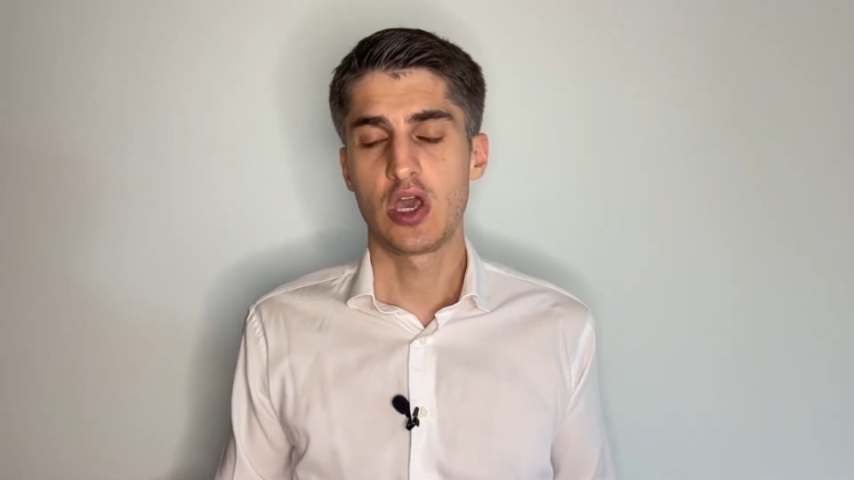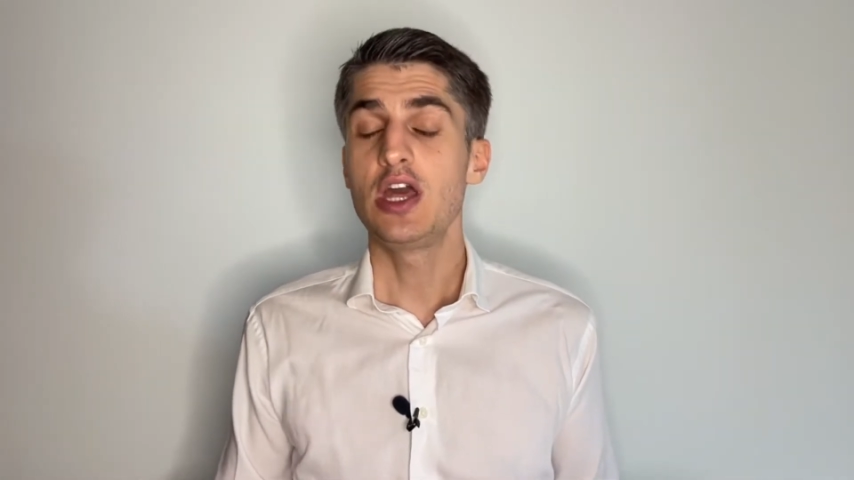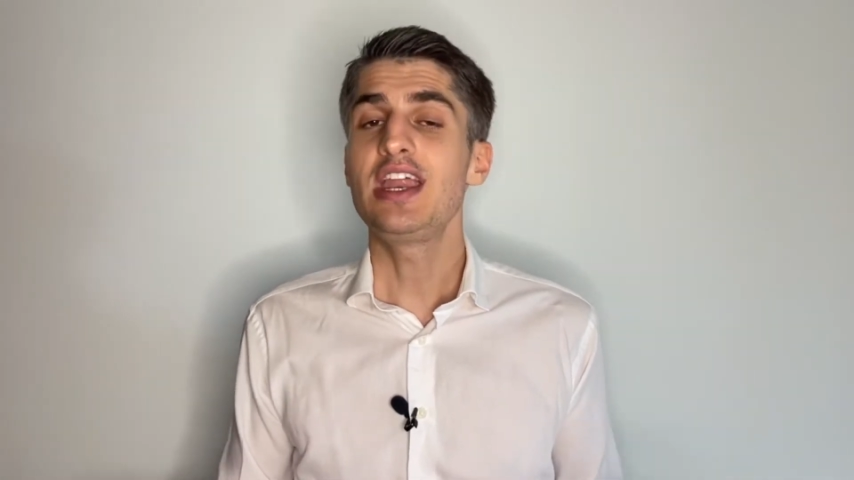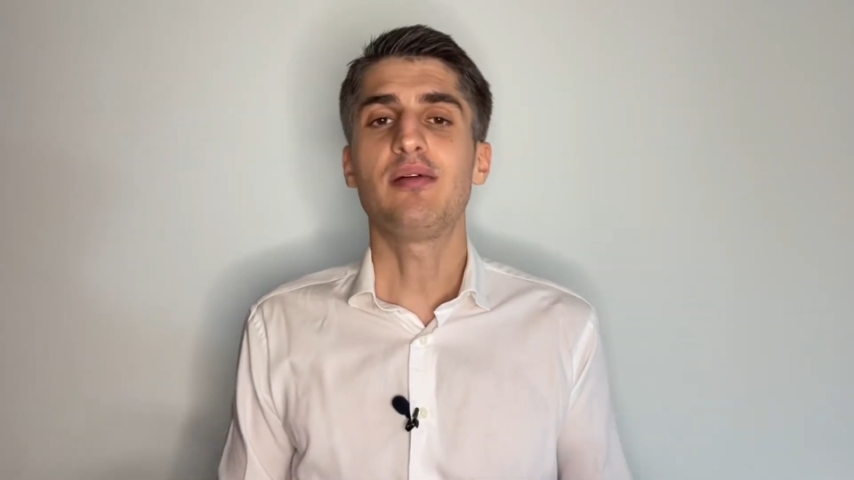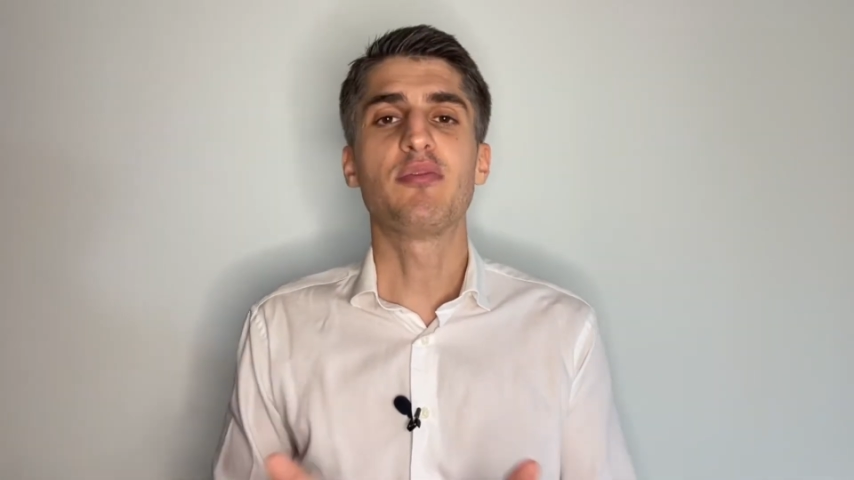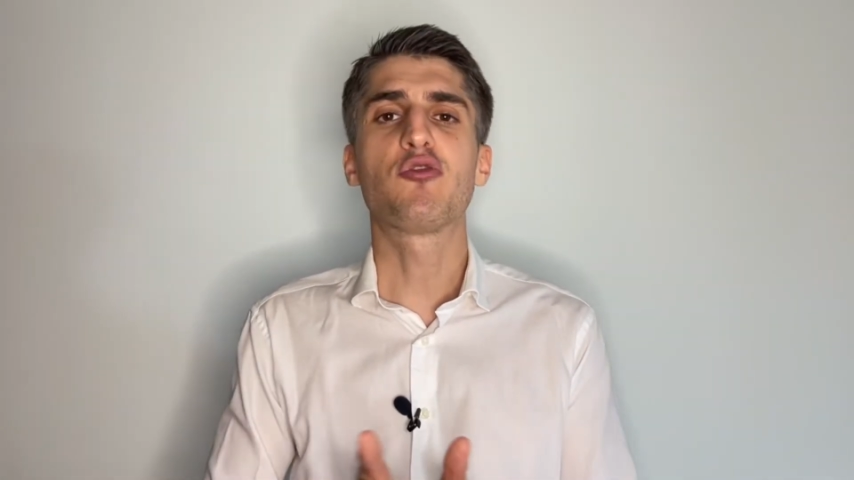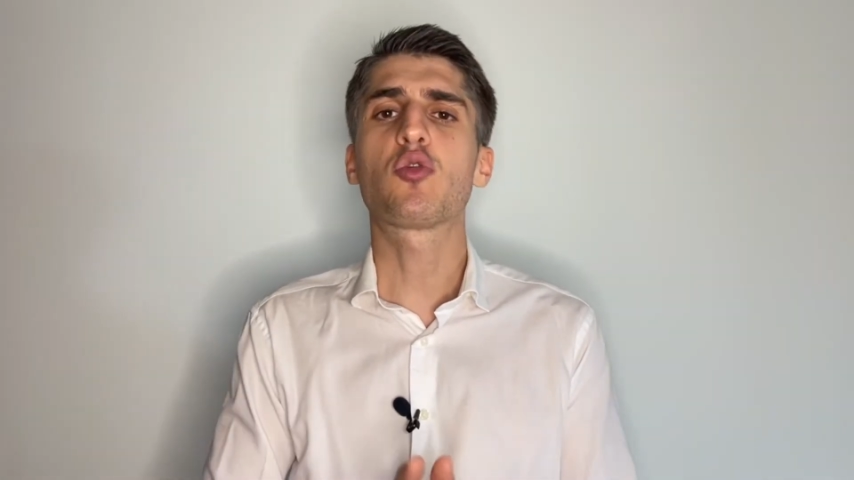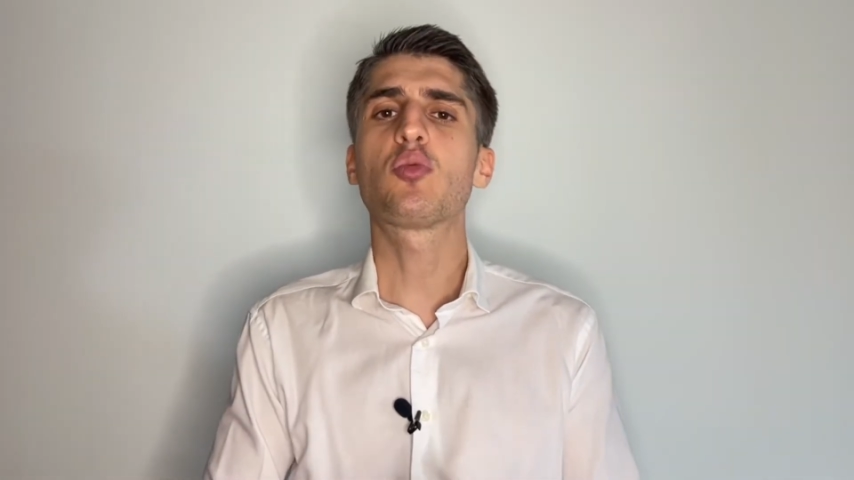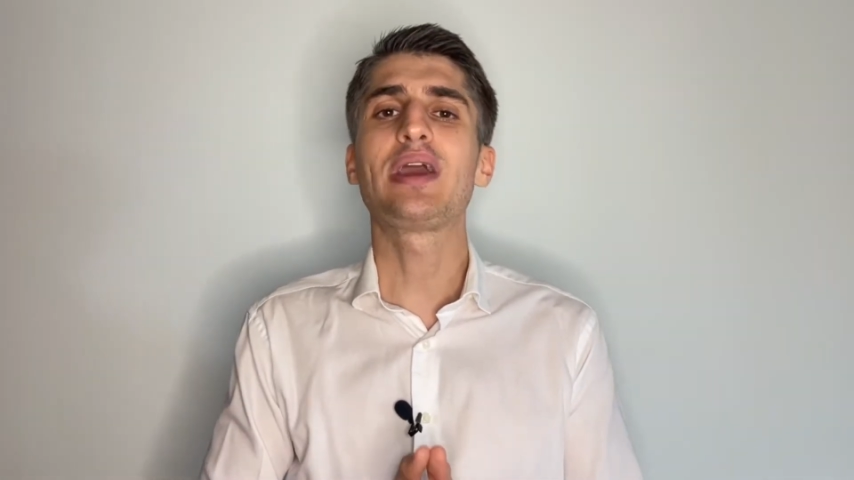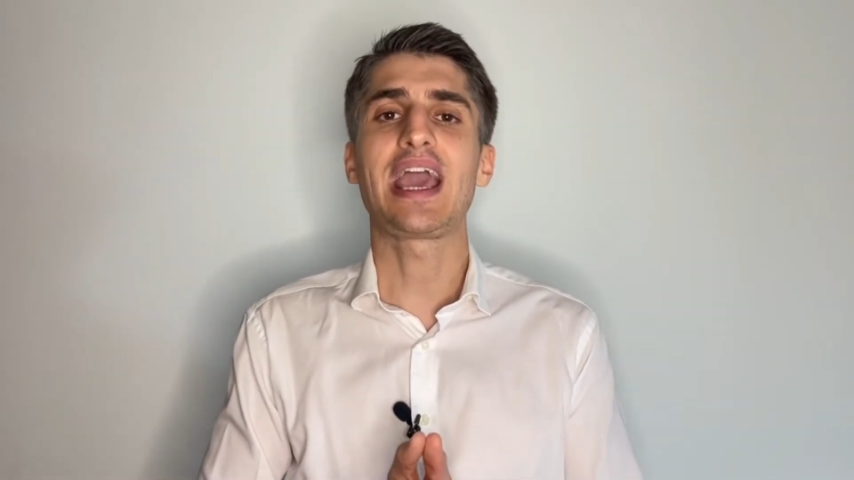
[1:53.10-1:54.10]
Now,
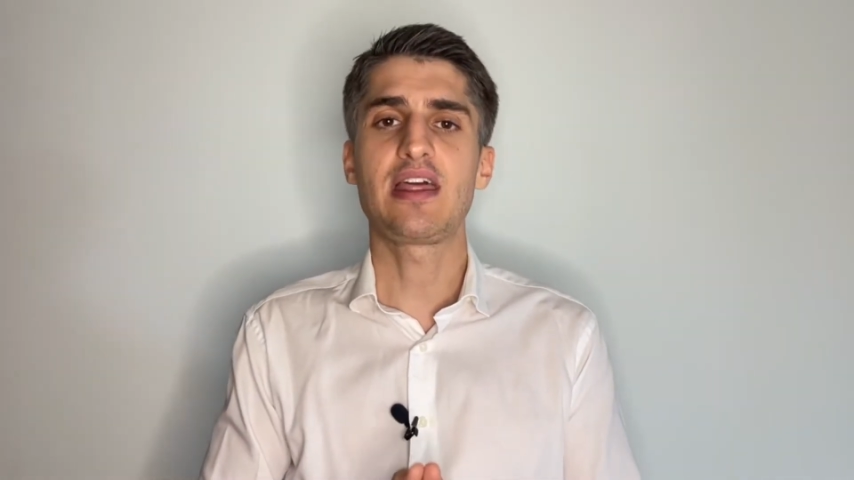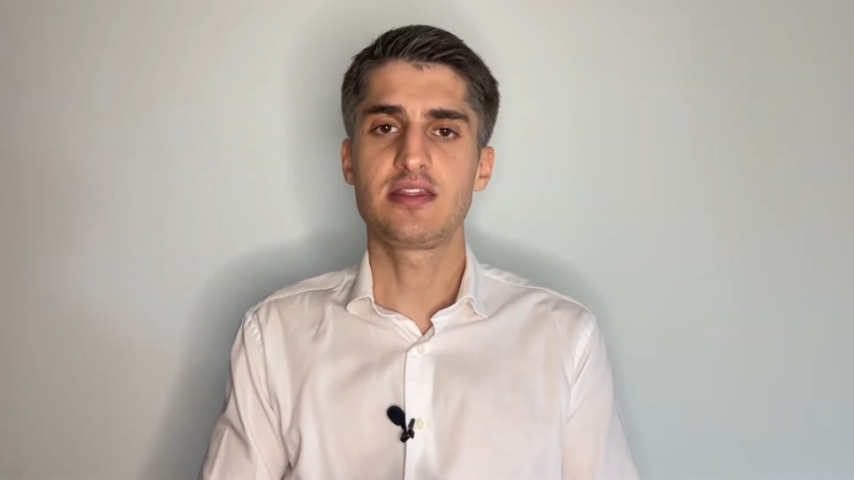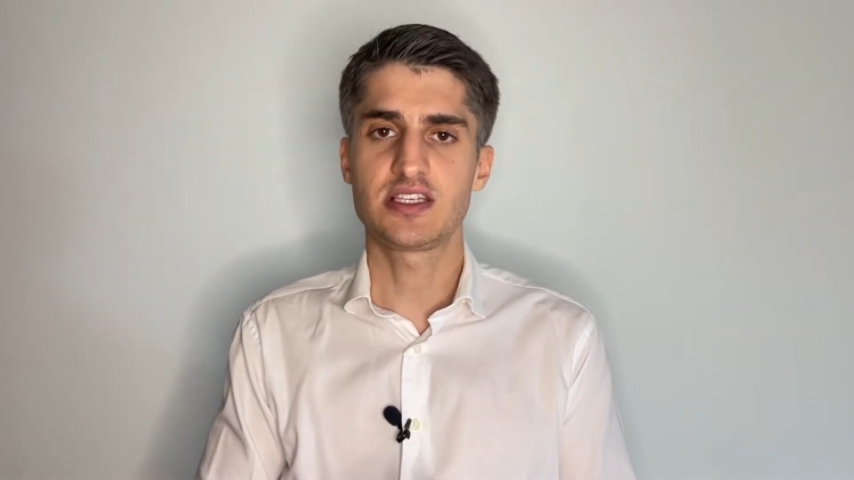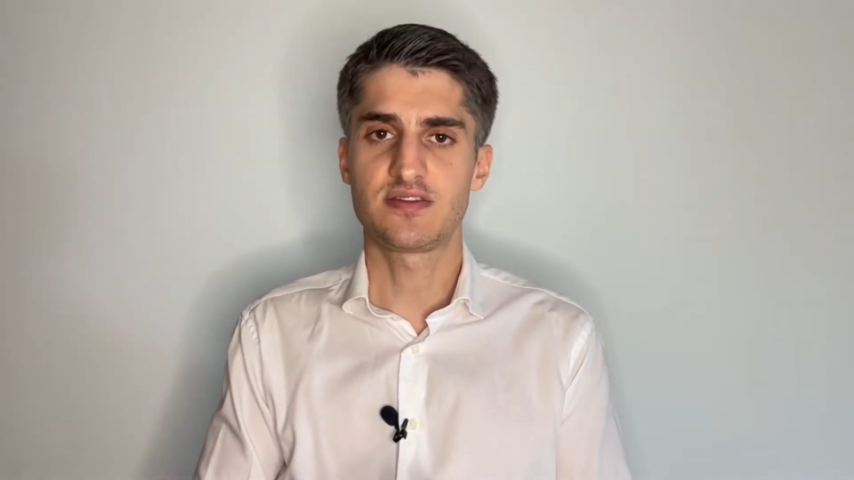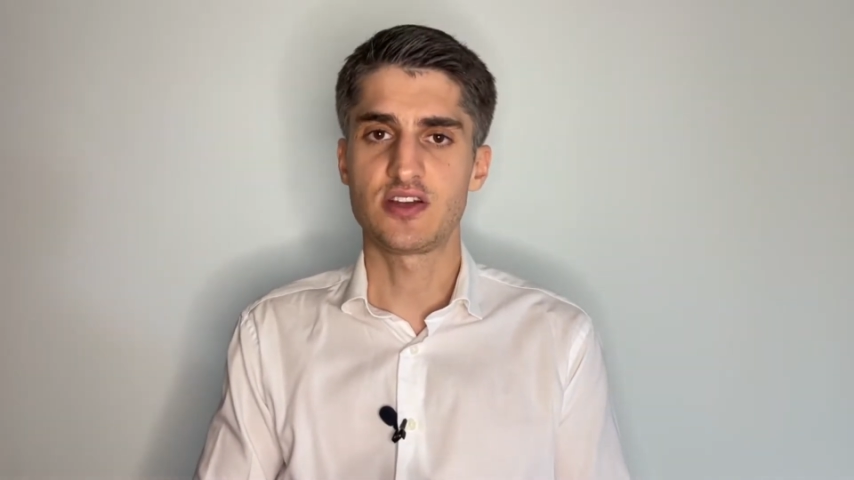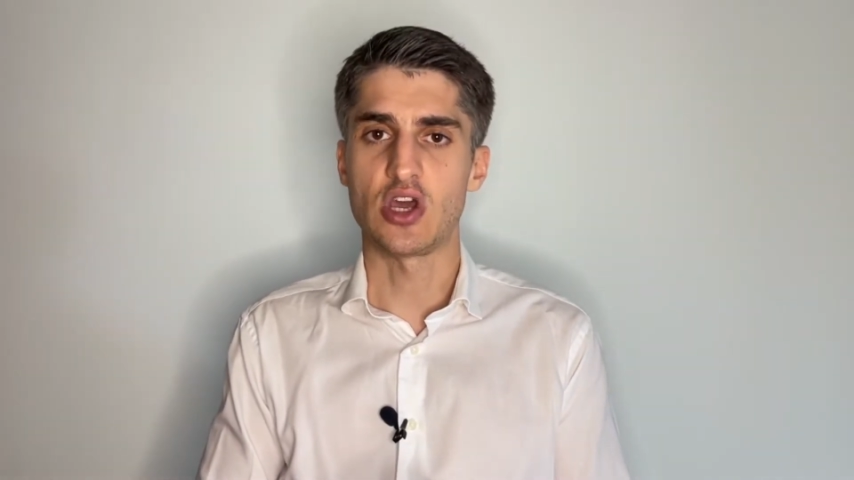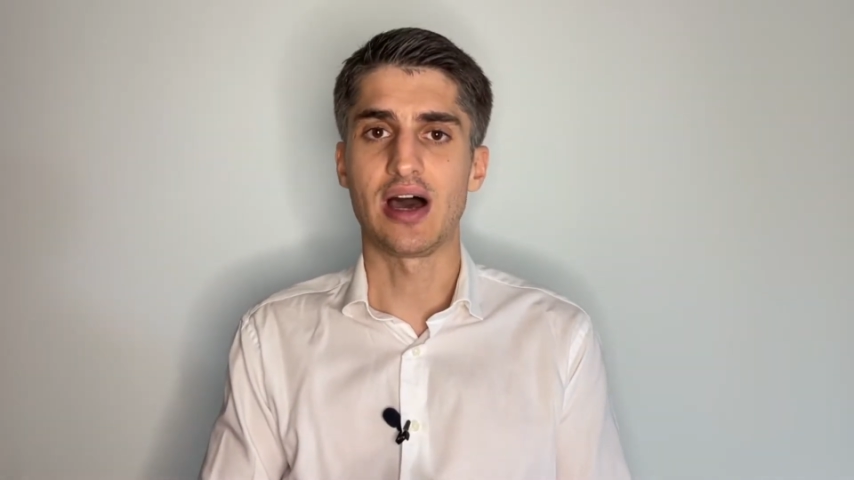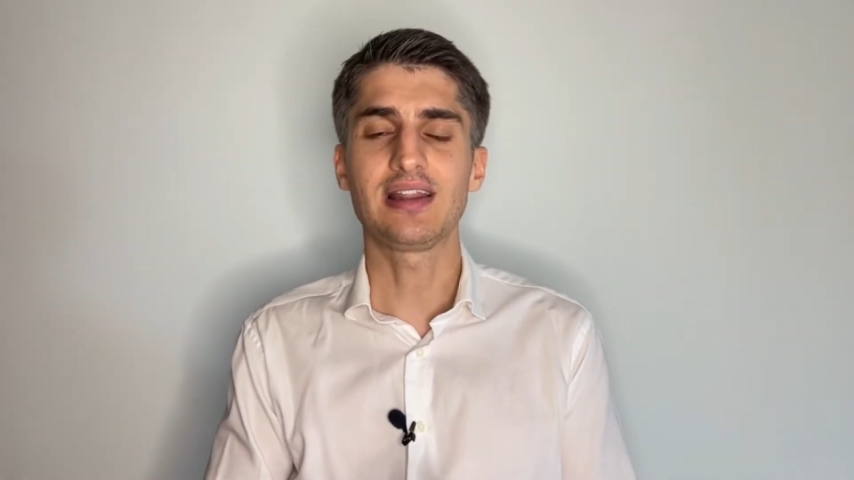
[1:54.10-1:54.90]
before we end this video,